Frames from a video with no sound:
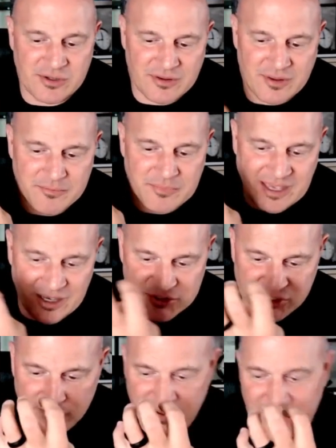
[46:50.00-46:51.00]
because
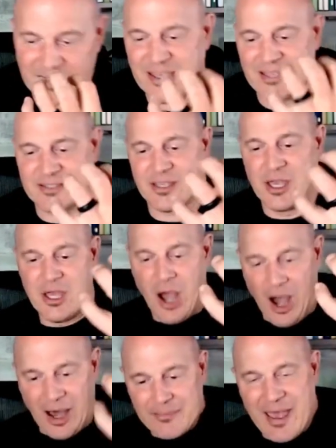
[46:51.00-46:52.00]
your bid gets
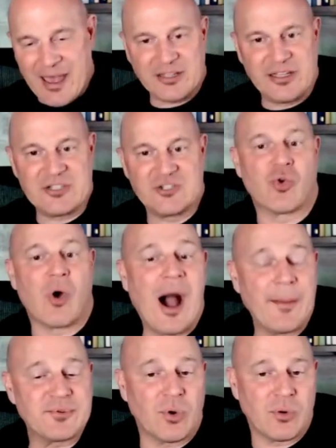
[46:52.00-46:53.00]
automatically
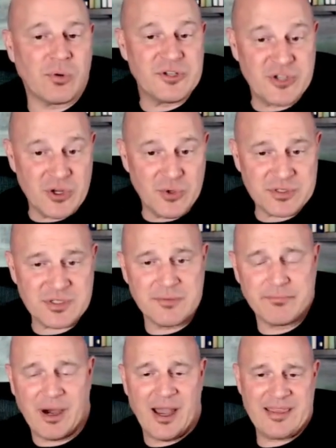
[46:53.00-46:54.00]
dropped or
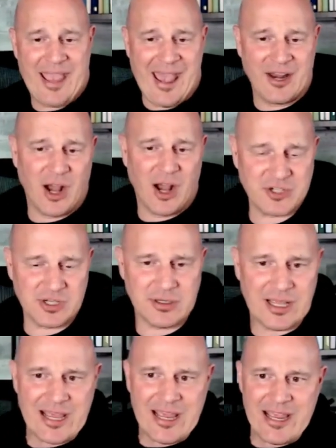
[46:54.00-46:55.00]
reduced by the ad auction,
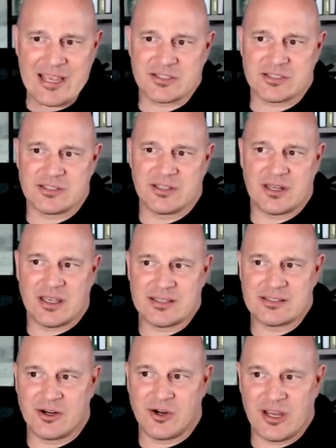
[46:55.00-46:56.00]
it's going to
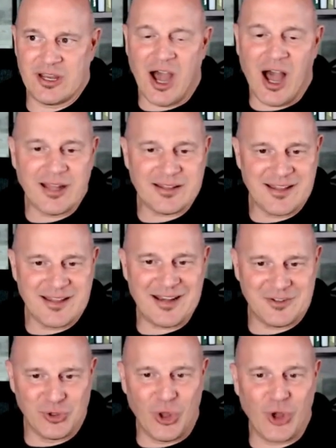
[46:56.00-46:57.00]
consider it no
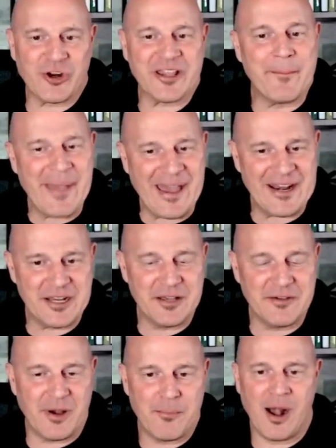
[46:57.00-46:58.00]
longer
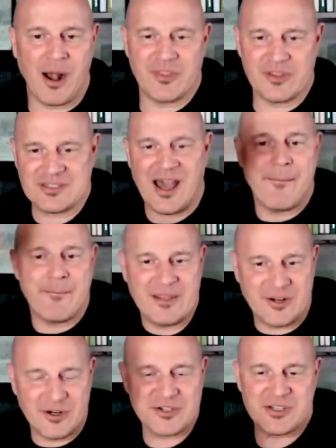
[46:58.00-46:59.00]
competitive among the top
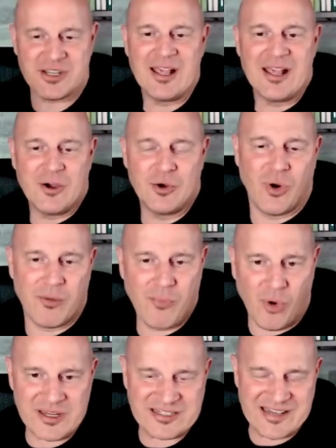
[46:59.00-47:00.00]
bidders who are
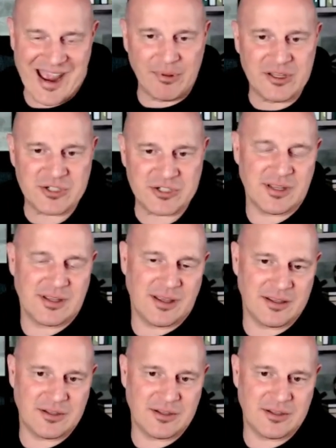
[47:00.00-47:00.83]
more established in